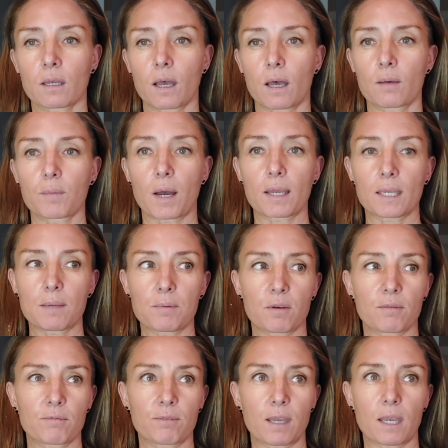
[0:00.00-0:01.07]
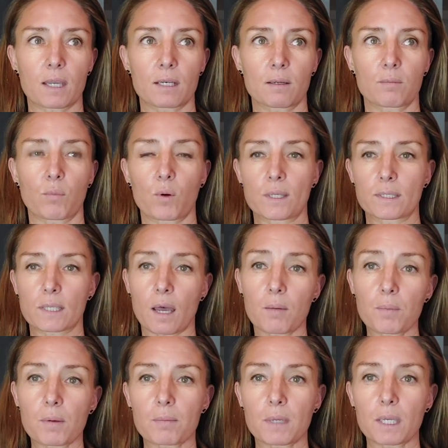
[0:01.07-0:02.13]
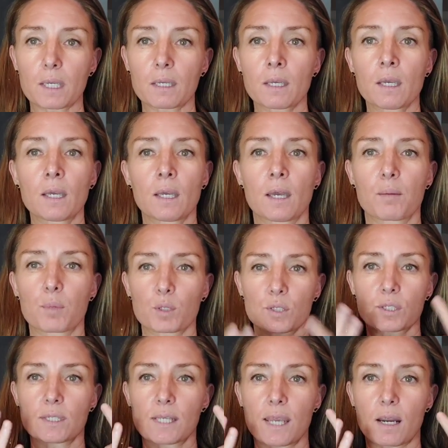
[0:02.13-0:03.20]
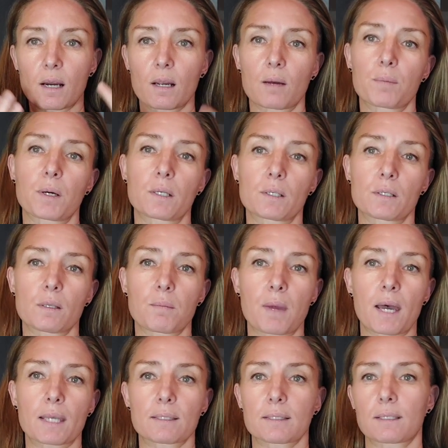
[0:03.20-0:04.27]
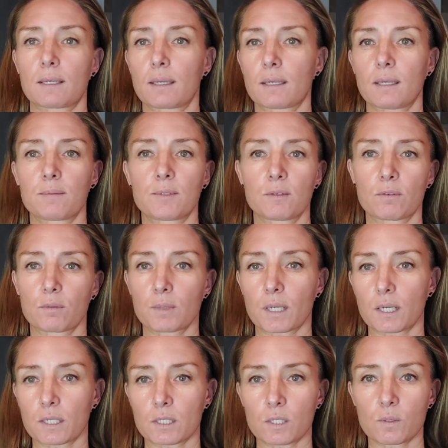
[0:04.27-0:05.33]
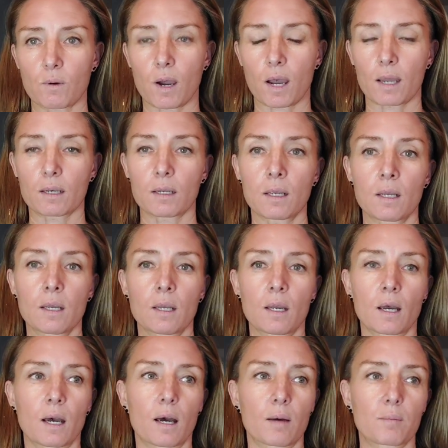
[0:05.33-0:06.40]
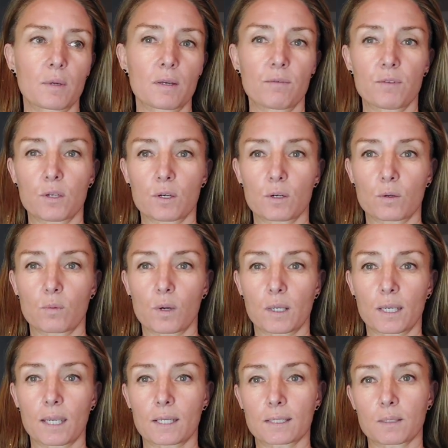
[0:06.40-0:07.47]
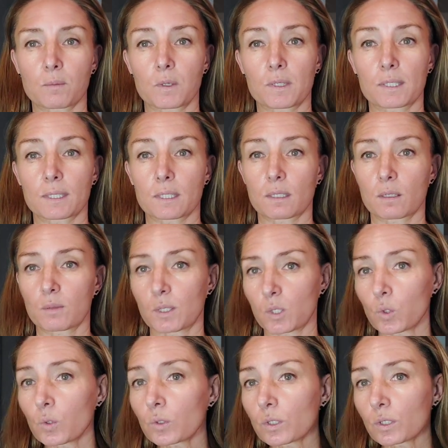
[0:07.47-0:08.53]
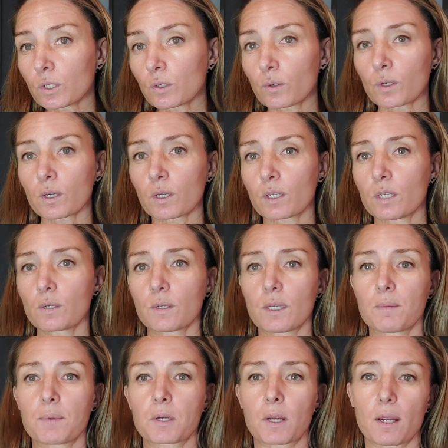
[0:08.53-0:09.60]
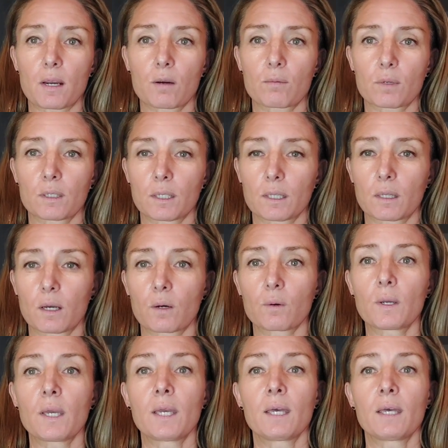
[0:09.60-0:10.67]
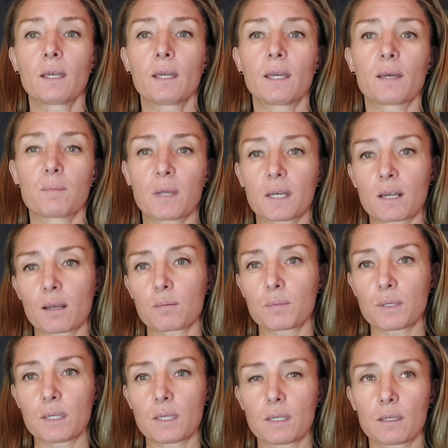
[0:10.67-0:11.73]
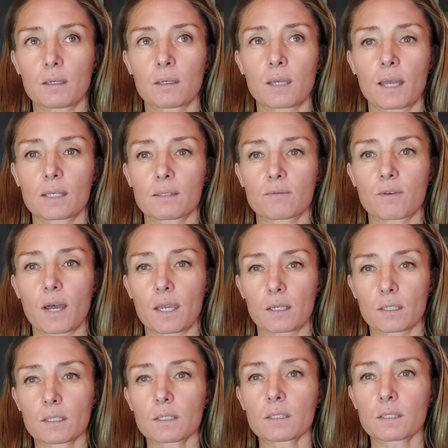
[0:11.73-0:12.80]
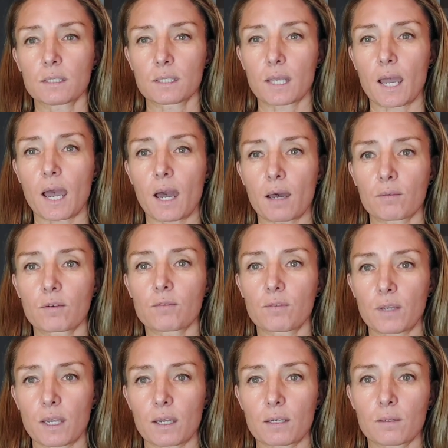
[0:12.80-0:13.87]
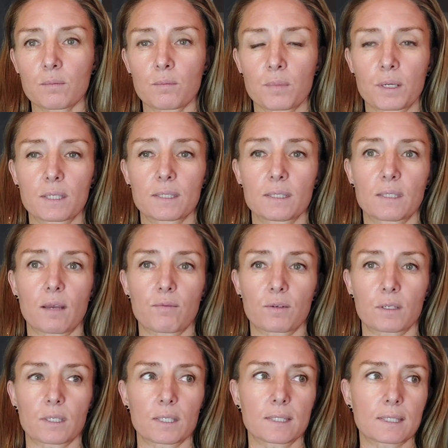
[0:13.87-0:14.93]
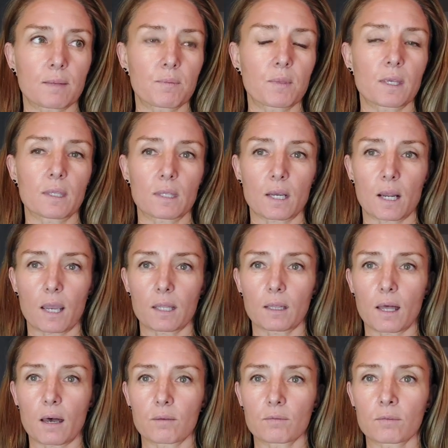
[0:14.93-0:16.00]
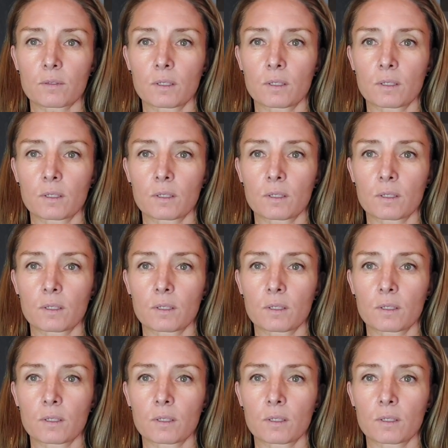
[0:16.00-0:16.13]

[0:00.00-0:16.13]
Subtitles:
I keep a fan. It points up at me. It pushes the air up under the mask. It keeps you from getting too hot. If you're working out somewhere that's a little bit cooler, or you keep your air really low, it may not be as vital to have a fan, but it's definitely something that I love.